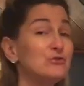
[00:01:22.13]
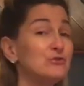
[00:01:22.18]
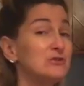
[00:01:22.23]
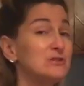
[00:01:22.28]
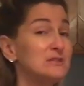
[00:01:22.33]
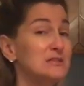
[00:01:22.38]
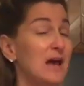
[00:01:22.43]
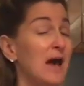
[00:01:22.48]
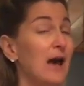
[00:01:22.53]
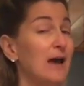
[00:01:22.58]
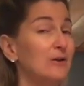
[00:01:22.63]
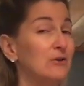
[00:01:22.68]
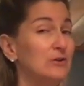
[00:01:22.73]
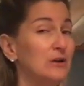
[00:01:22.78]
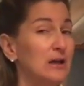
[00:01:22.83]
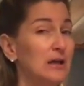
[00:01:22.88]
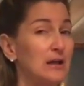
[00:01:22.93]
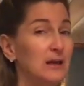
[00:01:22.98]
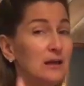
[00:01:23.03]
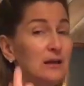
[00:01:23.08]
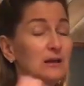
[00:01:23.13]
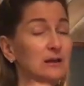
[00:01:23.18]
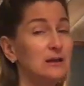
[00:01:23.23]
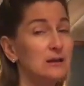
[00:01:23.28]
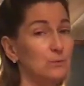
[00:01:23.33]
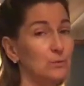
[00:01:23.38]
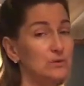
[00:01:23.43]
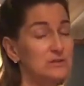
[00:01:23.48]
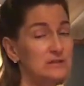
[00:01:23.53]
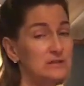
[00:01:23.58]
Saturday, it
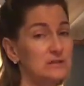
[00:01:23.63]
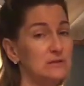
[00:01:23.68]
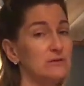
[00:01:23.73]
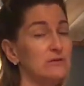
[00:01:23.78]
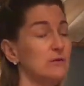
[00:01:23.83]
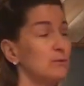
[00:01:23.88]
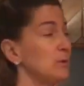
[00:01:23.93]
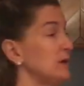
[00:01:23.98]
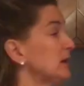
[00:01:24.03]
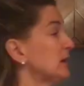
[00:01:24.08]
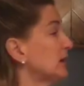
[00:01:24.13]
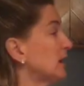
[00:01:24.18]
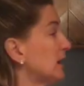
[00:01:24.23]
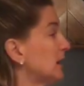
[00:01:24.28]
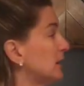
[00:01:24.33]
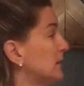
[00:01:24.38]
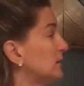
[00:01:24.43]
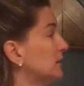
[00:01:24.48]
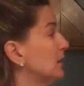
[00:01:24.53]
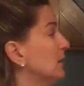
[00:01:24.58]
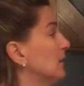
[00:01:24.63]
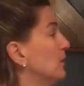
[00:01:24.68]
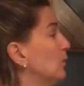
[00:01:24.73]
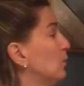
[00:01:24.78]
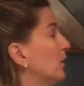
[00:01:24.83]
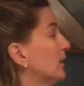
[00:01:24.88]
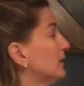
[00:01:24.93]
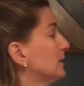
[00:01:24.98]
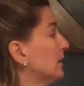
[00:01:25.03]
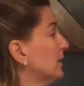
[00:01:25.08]
was still the weekend.
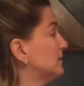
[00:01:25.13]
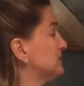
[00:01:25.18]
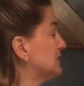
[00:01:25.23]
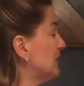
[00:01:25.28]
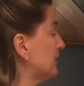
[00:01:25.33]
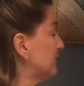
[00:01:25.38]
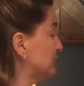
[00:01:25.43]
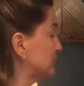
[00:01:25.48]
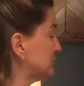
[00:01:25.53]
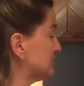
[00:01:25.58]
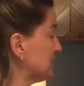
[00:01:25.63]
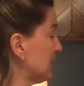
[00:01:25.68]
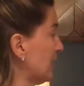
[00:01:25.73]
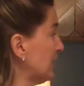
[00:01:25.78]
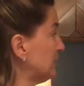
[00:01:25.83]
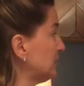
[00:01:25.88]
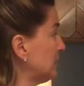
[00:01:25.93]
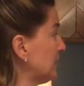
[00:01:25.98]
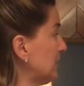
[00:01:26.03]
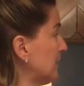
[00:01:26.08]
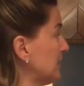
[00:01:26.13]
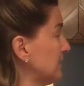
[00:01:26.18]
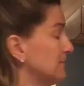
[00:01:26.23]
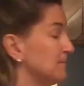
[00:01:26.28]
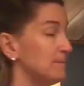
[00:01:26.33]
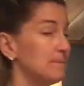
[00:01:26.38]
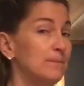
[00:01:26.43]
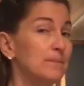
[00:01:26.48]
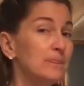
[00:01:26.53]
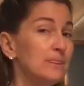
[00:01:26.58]
What comes after Saturday?
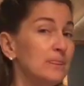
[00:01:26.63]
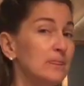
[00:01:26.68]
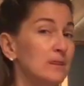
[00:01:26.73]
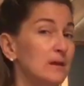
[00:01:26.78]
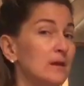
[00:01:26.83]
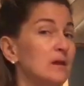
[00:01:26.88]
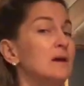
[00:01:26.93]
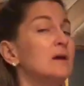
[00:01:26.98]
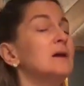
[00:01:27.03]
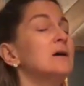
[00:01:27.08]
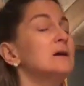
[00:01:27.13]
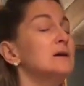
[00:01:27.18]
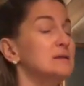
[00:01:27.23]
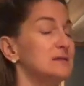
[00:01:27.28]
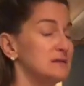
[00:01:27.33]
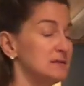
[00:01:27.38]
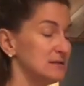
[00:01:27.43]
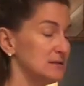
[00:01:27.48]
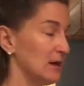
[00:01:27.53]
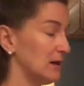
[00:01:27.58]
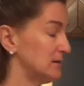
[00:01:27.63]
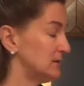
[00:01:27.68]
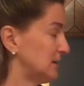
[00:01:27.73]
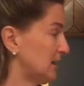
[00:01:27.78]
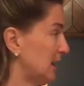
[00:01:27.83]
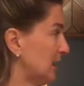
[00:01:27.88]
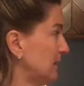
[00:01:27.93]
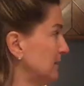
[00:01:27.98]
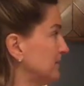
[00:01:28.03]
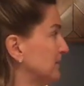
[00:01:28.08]

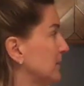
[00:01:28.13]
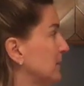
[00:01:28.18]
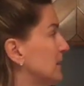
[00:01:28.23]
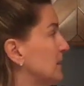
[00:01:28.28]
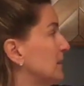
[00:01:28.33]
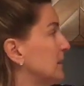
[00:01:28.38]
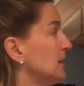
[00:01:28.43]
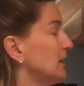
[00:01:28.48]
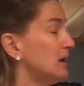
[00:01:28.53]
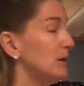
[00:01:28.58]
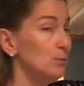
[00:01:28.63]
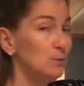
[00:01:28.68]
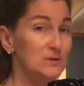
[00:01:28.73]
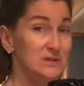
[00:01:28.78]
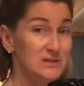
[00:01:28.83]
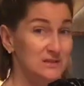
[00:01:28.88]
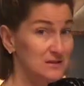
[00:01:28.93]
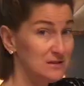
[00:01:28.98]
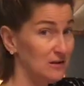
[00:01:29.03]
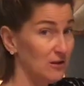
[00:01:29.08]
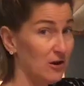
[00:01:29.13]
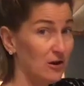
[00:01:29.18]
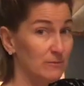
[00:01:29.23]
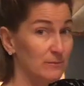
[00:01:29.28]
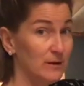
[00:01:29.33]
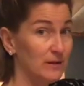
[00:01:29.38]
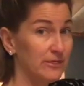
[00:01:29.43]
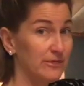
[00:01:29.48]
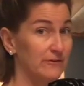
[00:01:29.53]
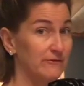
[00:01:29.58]
Sunday. It was still our
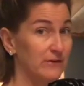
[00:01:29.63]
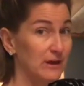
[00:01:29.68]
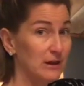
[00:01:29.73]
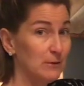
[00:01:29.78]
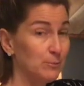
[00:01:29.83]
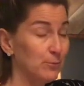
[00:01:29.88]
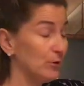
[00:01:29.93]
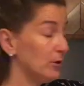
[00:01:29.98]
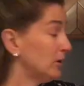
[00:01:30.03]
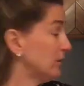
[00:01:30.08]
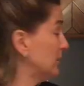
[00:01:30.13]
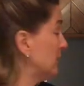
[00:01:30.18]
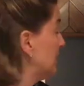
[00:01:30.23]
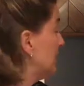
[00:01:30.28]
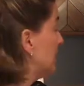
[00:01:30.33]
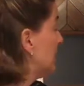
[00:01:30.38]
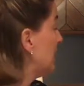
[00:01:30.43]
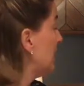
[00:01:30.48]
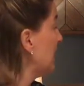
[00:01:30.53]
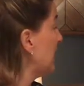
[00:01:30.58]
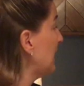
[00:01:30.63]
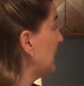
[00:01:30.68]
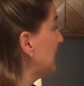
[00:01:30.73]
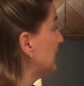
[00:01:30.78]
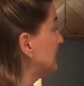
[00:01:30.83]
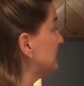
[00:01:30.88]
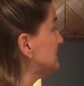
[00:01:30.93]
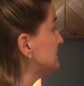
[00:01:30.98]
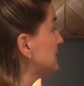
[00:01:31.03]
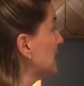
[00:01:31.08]
month of April.
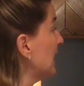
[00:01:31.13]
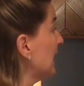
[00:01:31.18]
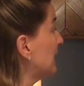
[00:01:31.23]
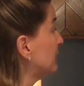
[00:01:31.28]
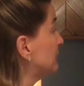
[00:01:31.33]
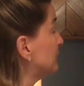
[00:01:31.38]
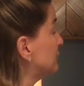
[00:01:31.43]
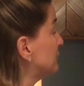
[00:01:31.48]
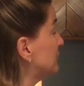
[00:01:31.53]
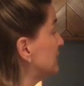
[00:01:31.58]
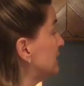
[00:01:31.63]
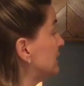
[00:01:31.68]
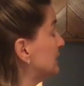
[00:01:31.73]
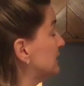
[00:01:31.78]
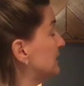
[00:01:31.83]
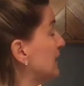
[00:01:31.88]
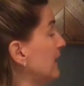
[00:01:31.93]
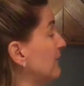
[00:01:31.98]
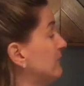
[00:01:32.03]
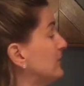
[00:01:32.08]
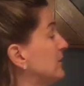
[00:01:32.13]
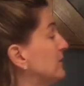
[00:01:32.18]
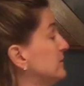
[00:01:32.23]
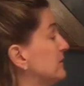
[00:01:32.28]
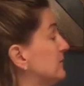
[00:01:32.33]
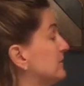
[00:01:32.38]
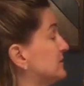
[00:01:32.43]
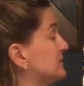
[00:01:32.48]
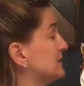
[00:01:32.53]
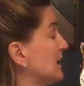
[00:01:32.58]
And after the 11th,
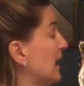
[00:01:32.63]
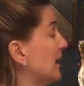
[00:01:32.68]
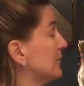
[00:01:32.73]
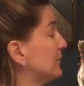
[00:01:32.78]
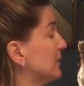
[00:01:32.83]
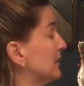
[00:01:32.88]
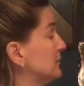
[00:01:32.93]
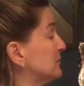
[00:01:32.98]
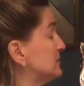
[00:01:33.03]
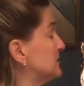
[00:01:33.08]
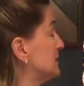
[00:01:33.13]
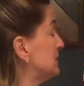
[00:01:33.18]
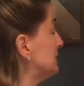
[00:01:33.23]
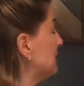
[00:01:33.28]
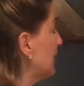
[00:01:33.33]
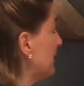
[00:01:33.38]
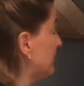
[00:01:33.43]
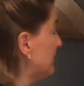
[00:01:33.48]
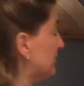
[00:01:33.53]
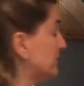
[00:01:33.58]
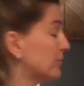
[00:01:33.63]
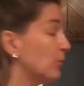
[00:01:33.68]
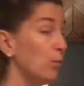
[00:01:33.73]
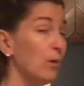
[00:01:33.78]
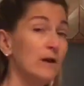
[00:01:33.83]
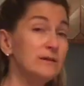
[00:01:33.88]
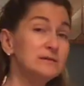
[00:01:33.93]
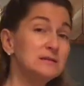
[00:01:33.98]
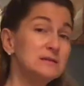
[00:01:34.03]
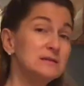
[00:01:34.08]
if Saturday was the 11th,
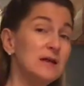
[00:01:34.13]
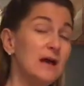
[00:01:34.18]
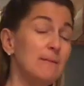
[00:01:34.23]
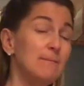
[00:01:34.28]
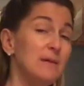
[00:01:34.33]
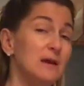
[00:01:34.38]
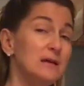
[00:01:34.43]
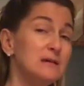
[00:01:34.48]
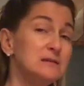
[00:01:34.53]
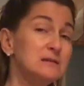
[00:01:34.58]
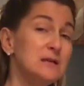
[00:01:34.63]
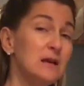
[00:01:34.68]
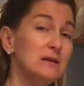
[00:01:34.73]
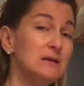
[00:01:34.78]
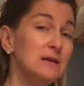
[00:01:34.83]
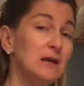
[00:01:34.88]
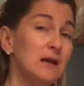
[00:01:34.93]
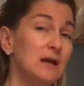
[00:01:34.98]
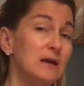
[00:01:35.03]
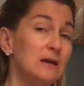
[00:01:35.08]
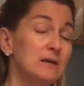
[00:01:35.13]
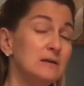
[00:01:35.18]
what does that make Sunday?